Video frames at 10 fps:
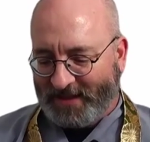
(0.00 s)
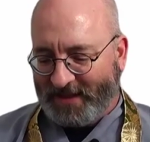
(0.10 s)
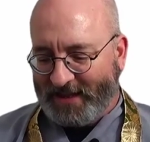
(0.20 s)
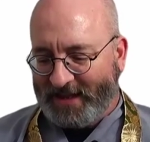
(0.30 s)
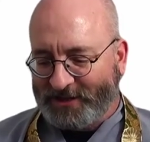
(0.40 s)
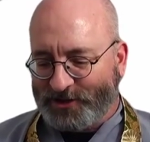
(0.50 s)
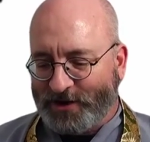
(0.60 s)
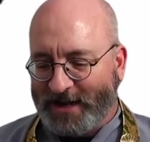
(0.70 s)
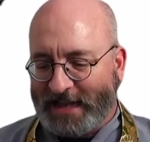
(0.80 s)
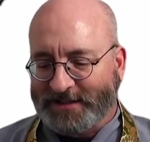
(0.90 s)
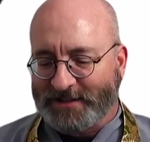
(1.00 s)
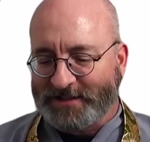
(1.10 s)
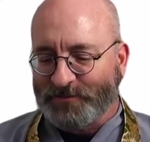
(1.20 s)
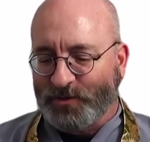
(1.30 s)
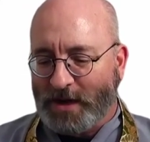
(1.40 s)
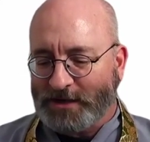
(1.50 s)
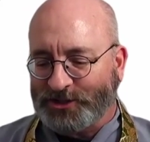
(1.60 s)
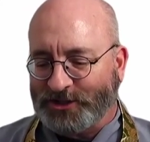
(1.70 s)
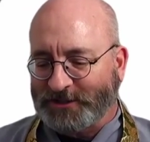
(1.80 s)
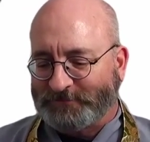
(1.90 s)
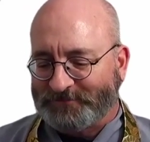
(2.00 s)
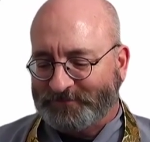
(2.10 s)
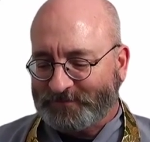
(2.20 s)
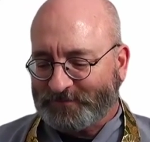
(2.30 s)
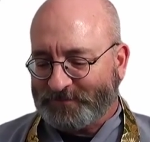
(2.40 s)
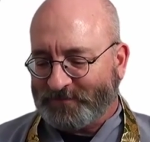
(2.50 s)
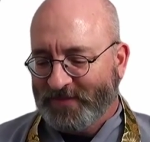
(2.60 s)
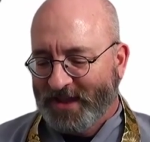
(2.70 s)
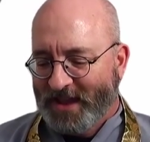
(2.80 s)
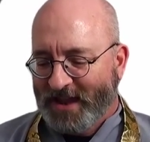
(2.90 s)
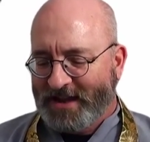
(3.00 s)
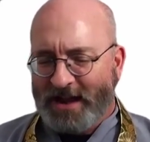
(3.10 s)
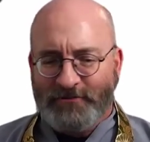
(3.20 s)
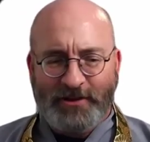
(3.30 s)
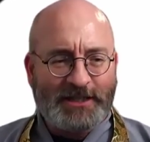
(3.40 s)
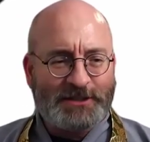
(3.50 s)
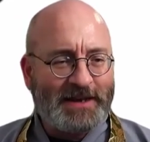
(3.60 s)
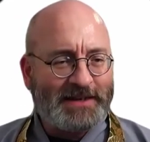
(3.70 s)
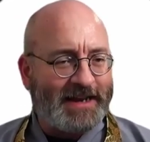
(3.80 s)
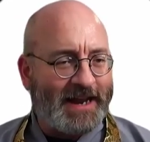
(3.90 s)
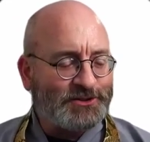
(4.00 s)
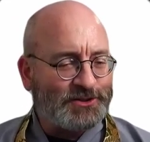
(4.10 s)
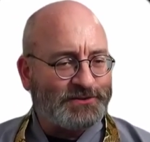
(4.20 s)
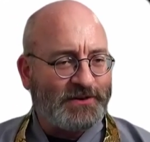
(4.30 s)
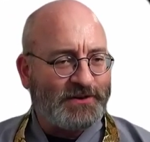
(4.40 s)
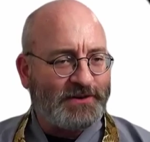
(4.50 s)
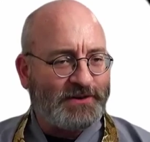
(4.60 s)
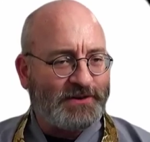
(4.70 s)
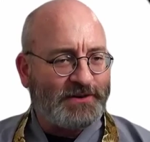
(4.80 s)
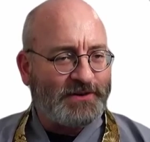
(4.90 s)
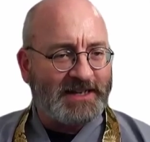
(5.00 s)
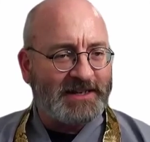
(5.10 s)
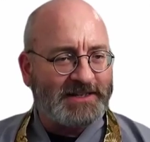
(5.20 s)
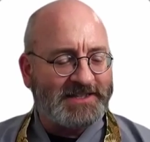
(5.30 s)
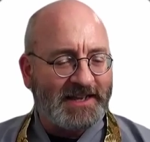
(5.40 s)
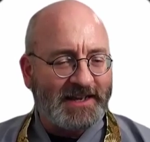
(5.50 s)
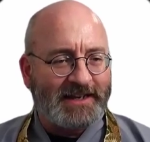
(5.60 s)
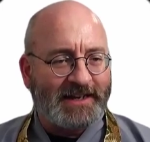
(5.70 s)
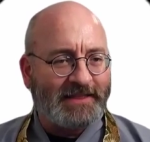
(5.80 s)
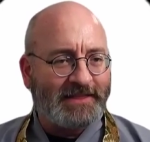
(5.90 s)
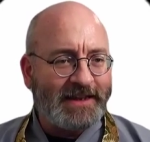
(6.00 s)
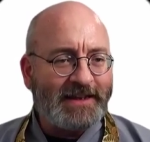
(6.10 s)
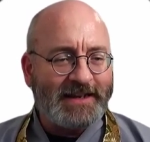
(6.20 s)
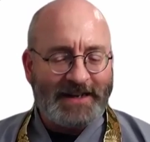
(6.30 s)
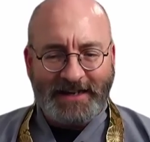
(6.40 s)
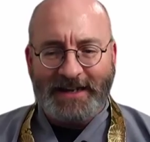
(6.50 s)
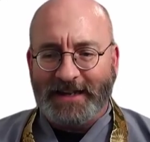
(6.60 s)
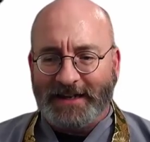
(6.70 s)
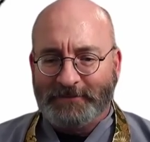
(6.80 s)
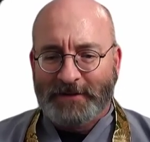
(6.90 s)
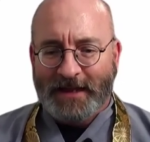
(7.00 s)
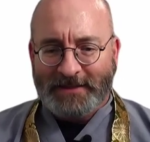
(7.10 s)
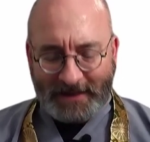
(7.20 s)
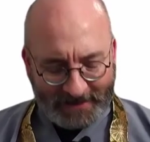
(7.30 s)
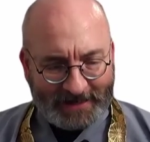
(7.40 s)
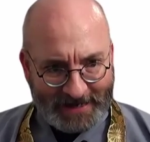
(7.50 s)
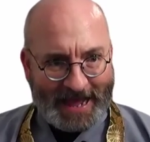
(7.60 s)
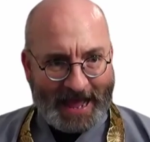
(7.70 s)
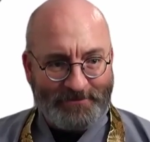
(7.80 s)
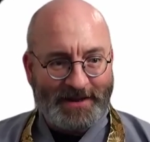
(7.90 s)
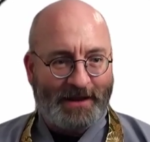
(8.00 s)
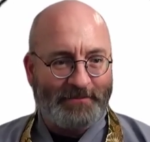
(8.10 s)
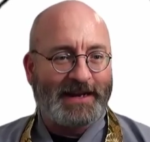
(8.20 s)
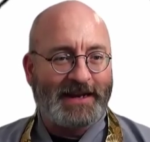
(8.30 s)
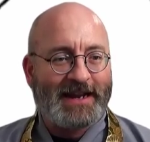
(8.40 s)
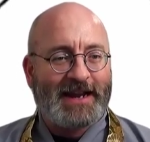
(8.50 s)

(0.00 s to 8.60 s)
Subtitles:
he started asking us some questions, not really expecting answers from us, but to get us thinking. And thinking he did. Thinking he got me, I mean.